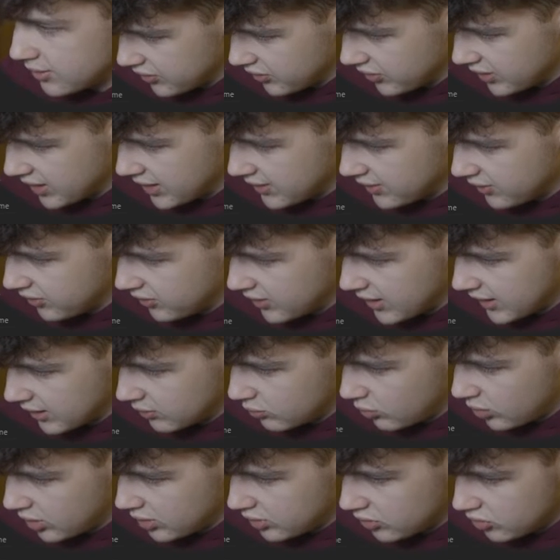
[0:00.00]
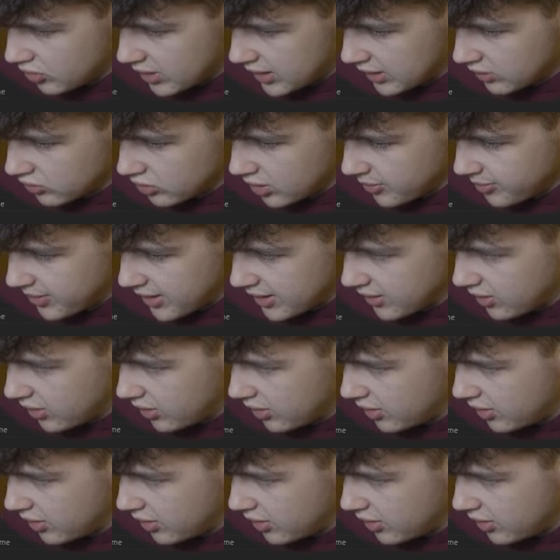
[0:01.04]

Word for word: Once again, the second one, drag drag and drop that